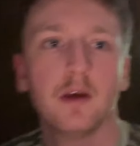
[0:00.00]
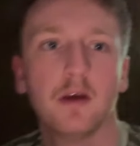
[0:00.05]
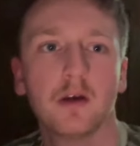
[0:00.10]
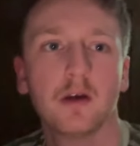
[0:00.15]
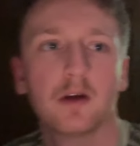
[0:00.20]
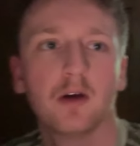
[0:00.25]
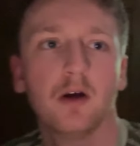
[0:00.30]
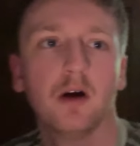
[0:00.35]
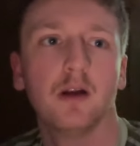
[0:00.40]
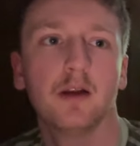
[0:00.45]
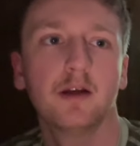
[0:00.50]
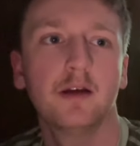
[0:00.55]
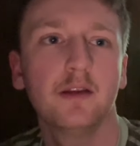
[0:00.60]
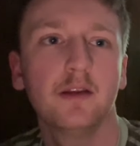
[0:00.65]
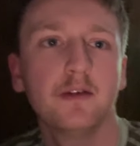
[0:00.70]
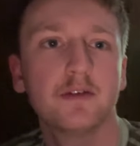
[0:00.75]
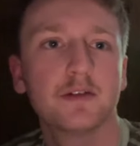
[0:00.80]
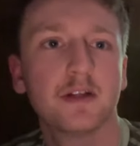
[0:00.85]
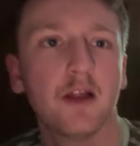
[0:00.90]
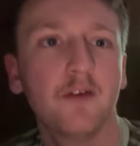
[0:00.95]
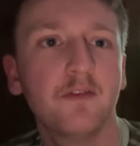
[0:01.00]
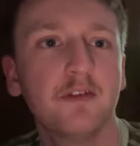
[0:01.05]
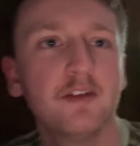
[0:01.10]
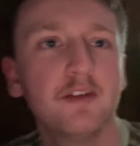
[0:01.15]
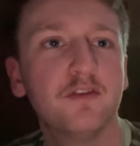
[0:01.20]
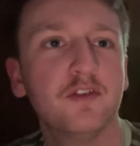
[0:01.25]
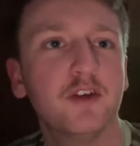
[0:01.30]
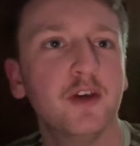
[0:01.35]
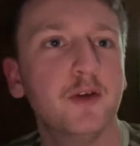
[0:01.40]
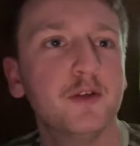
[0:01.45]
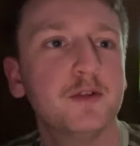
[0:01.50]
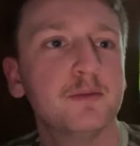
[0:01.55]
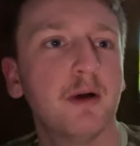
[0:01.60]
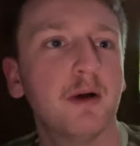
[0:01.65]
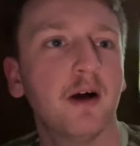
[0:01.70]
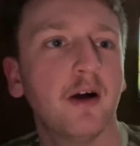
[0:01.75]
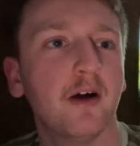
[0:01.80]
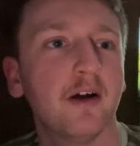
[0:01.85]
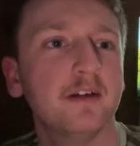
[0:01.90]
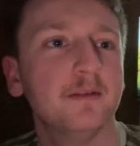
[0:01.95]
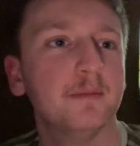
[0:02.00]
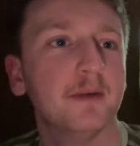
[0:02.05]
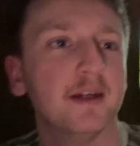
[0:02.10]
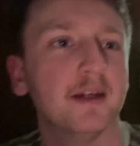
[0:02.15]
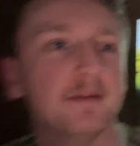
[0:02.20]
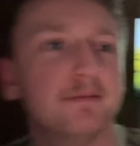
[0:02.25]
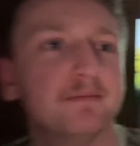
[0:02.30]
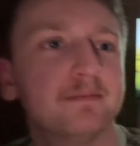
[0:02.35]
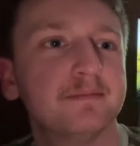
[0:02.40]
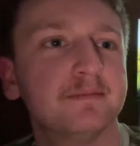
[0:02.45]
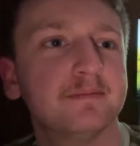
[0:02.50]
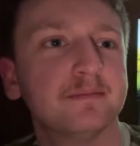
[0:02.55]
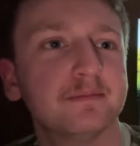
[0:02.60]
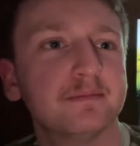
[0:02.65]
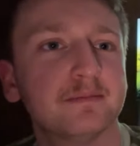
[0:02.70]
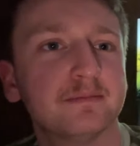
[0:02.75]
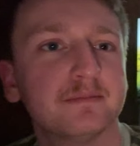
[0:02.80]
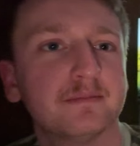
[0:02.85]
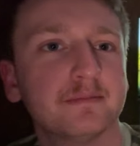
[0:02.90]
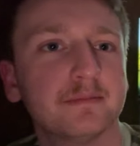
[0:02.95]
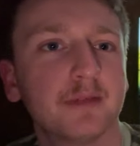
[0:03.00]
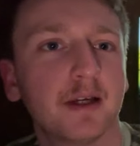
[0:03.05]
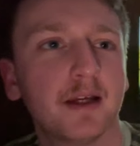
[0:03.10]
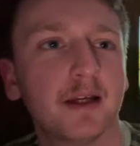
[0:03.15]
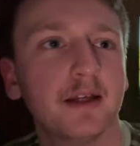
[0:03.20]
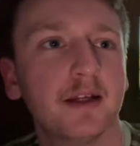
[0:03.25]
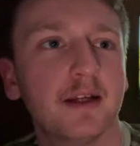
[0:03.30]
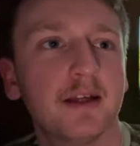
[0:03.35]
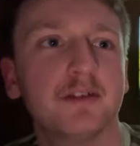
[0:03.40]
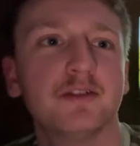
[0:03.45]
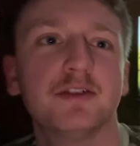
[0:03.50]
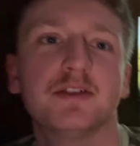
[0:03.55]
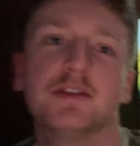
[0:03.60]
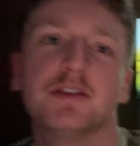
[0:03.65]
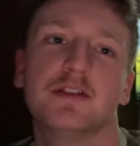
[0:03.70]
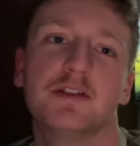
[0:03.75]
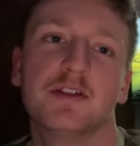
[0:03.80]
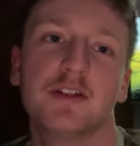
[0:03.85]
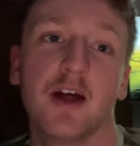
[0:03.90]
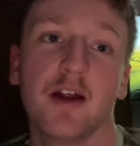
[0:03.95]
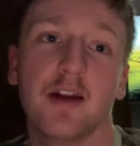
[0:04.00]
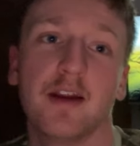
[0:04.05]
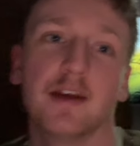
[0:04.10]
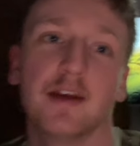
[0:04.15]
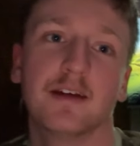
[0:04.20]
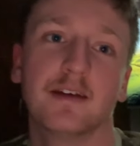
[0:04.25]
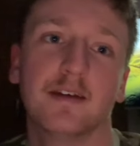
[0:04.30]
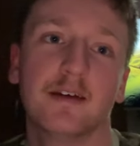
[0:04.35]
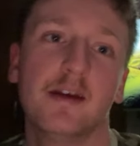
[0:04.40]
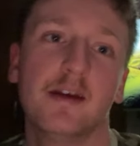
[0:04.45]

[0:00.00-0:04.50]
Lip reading: God, look at those lovely views behind me. Stunning.